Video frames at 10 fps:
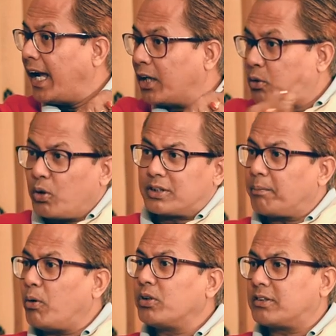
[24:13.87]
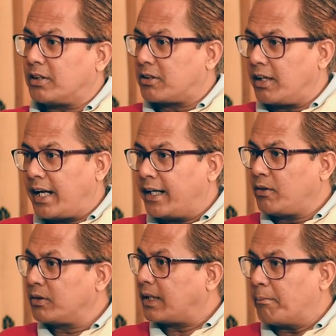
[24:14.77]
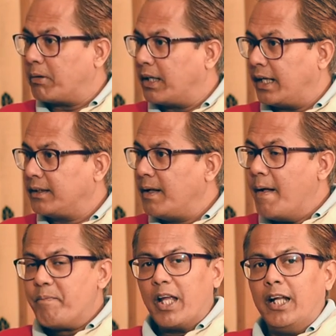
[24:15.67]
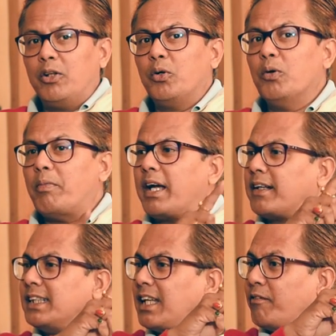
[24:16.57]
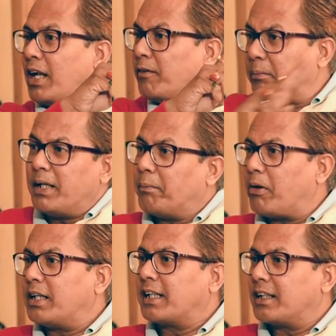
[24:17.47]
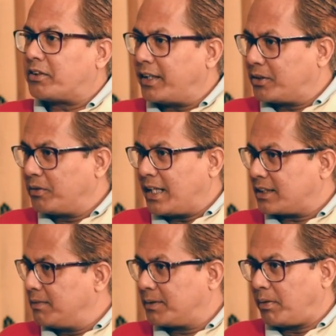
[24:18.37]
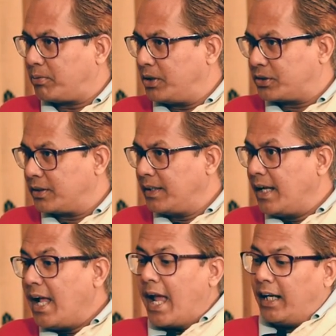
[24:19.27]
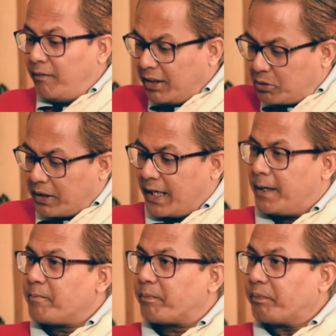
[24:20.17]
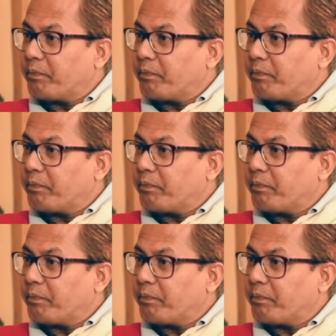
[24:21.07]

encroached upon the Satra land or the temple land. The Hindu migrants have never been a political threat to the Assamese population. And even today,